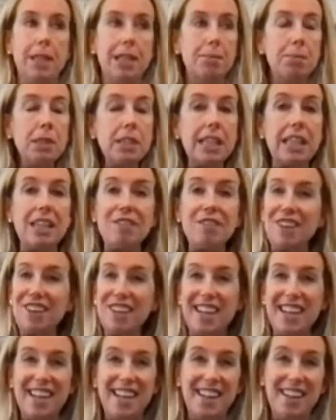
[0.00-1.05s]

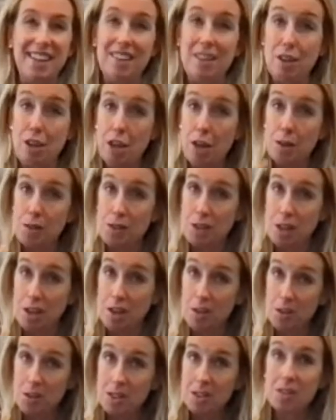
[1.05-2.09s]
believer in the
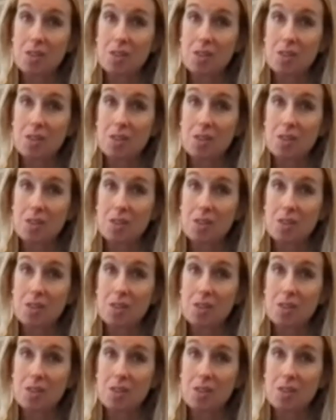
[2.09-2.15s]
nose.